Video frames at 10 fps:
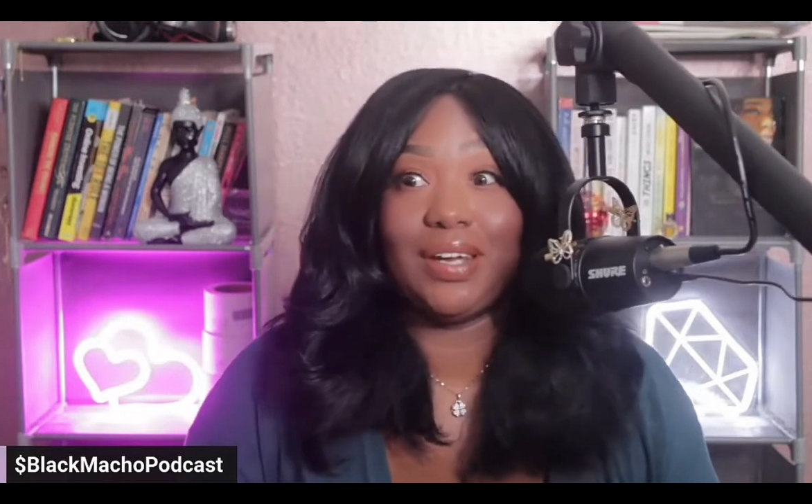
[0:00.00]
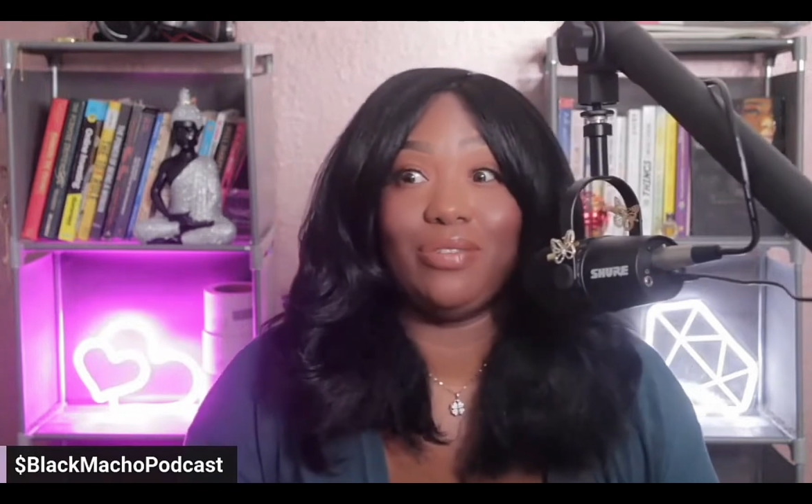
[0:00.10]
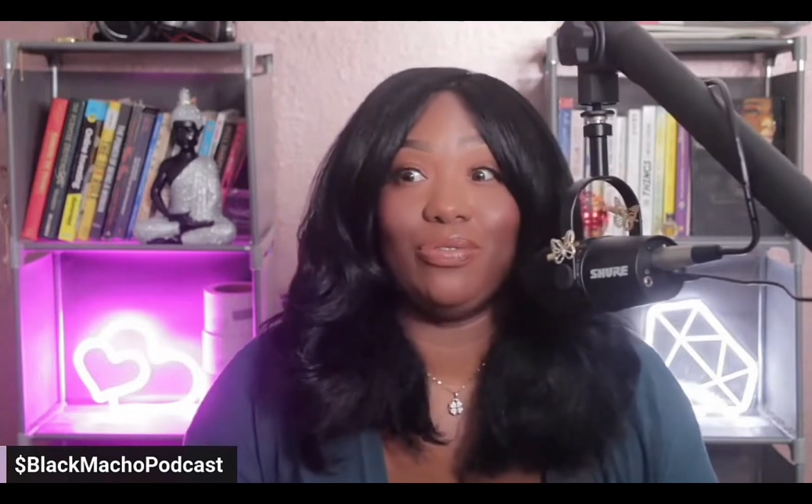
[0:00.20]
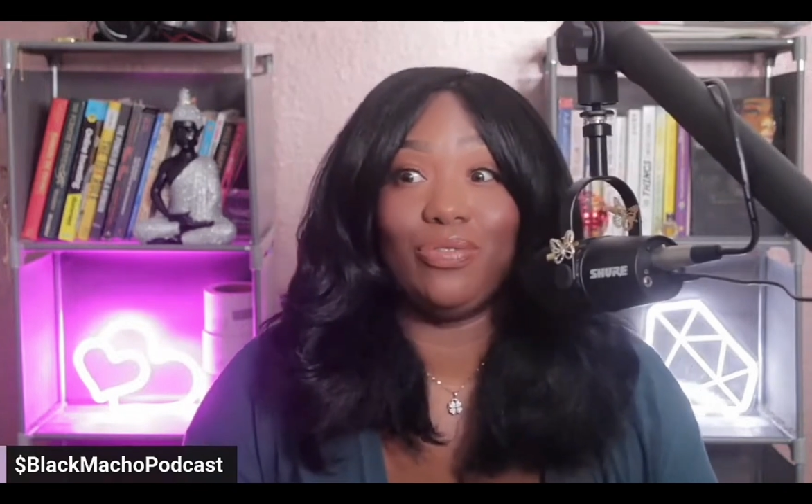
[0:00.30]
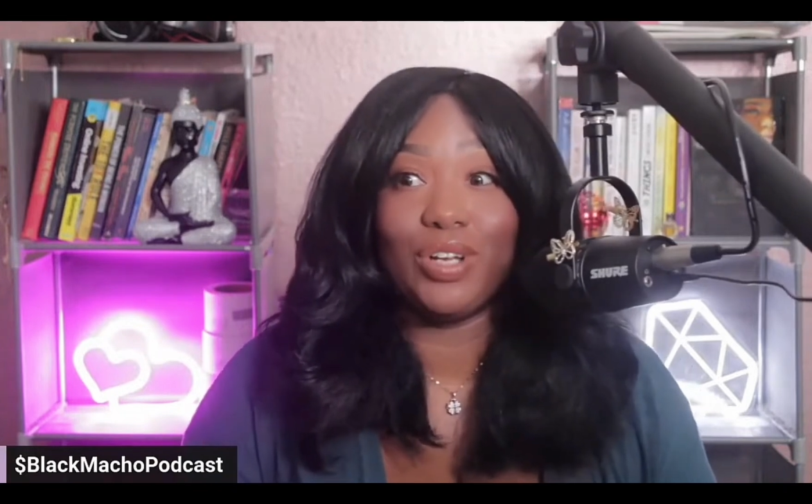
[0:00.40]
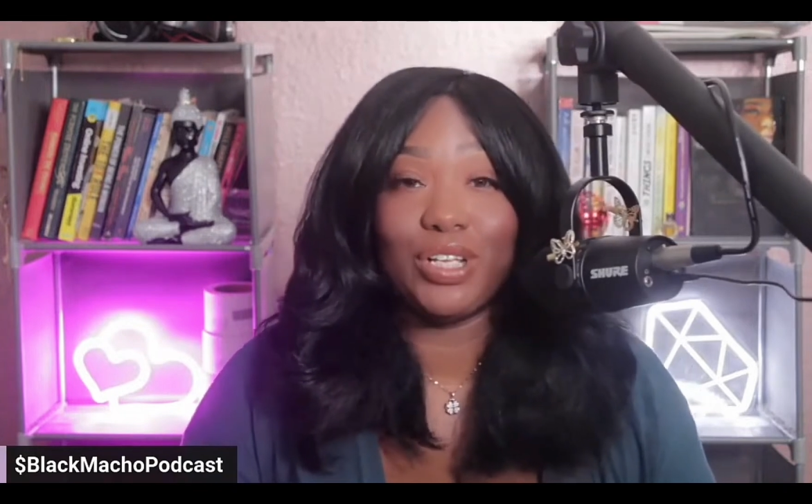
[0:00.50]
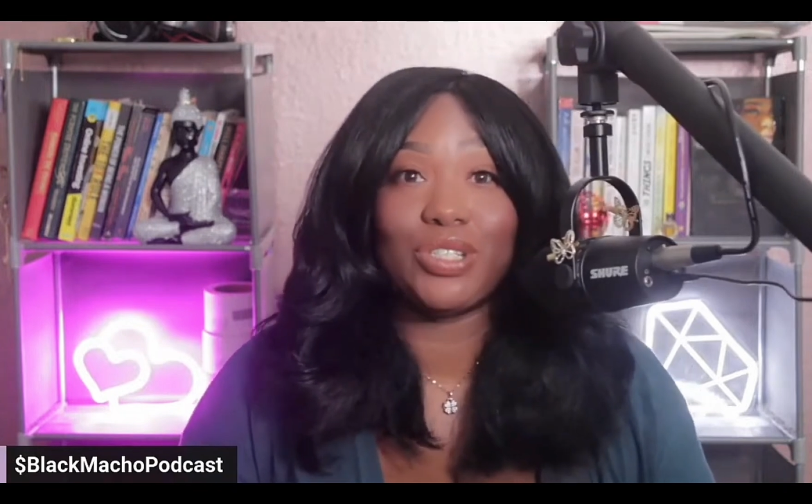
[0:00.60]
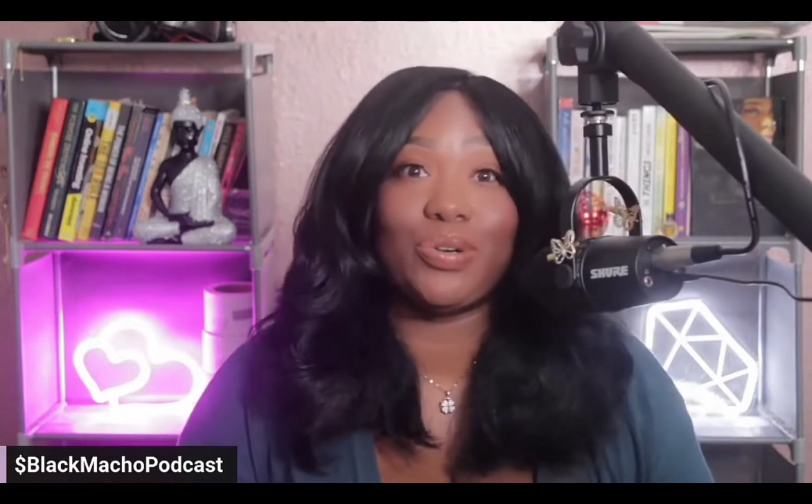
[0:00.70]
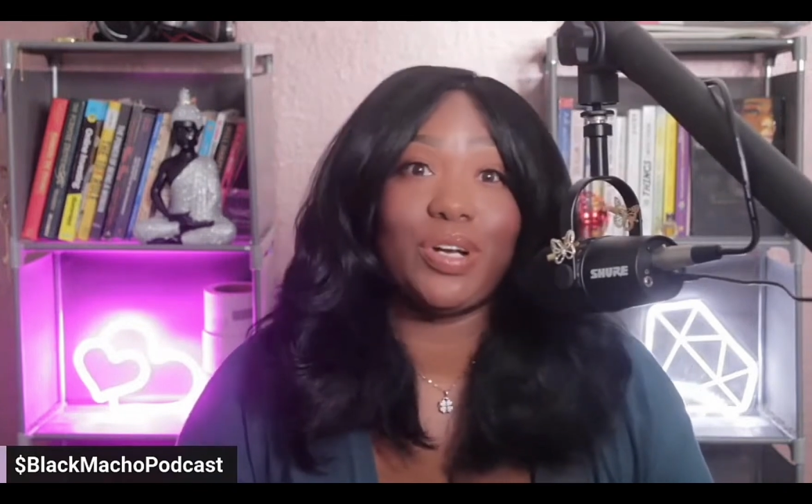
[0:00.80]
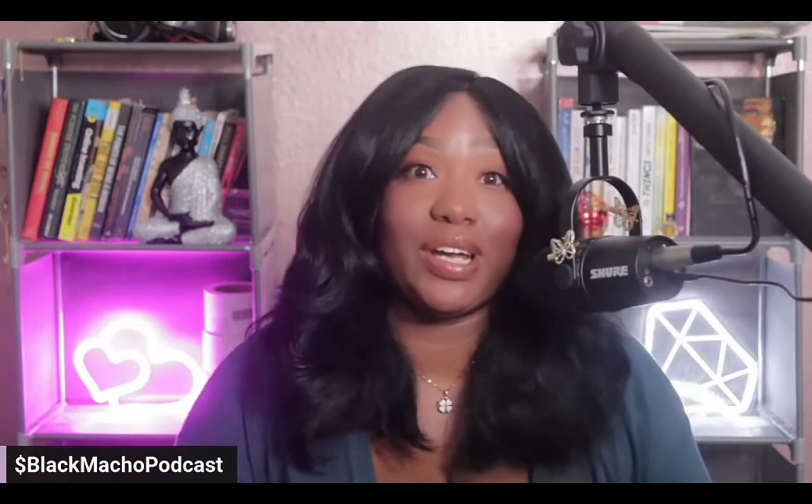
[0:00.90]
are really
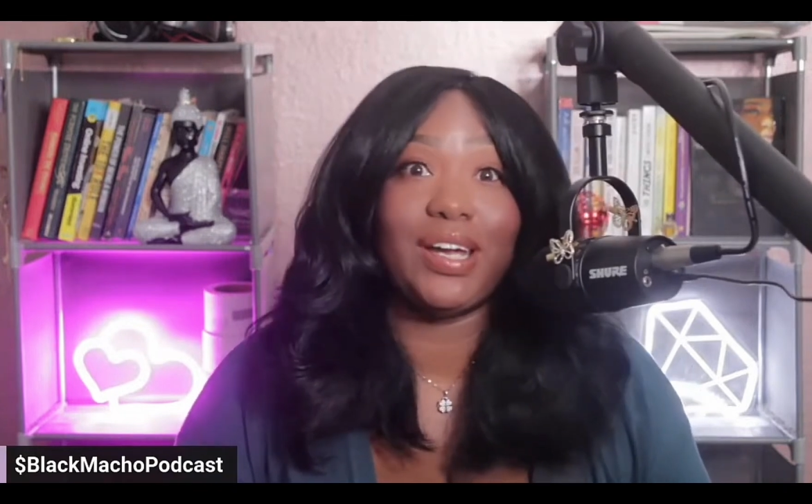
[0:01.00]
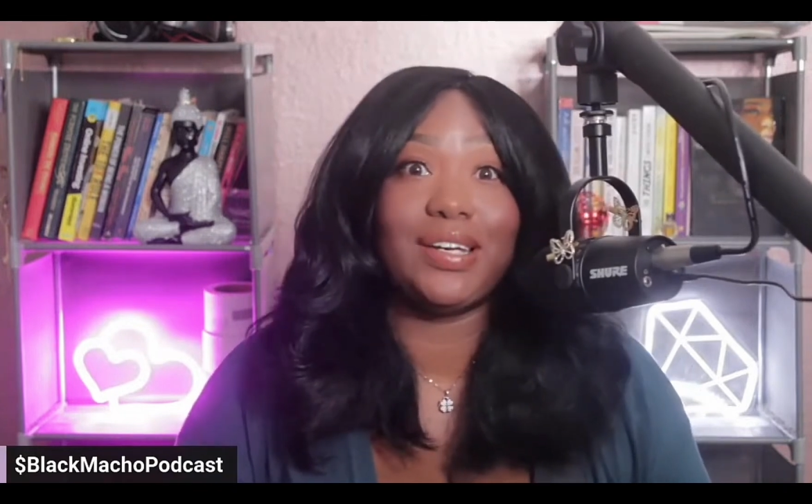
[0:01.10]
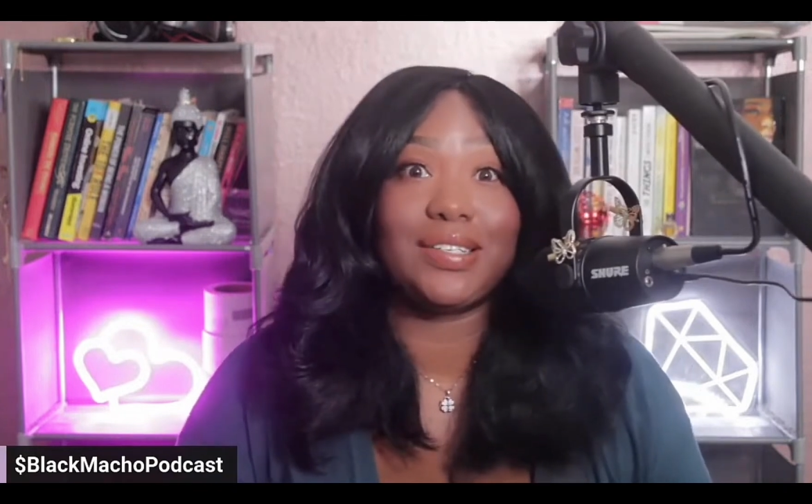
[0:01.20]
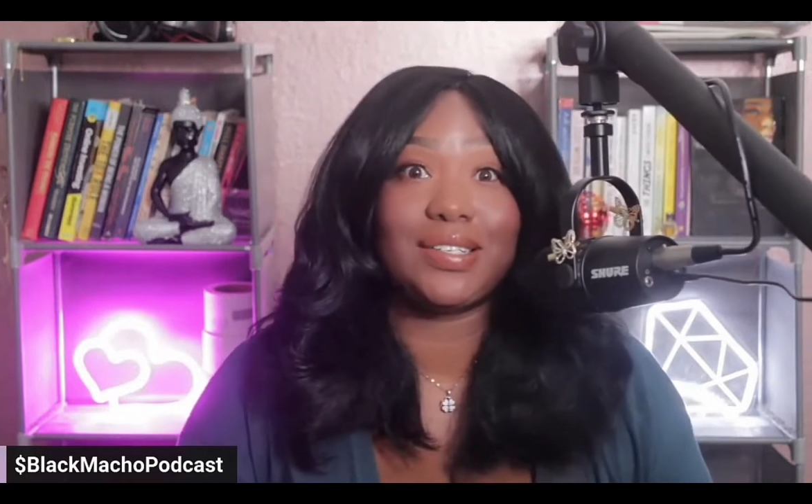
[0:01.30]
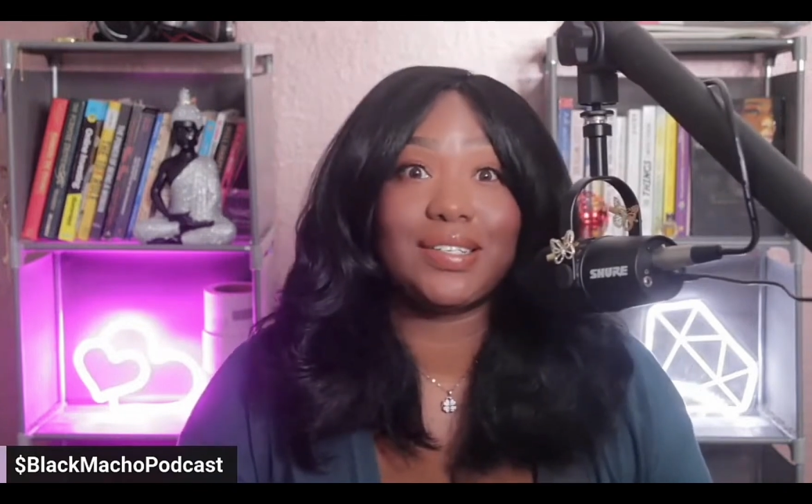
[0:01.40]
showing their ass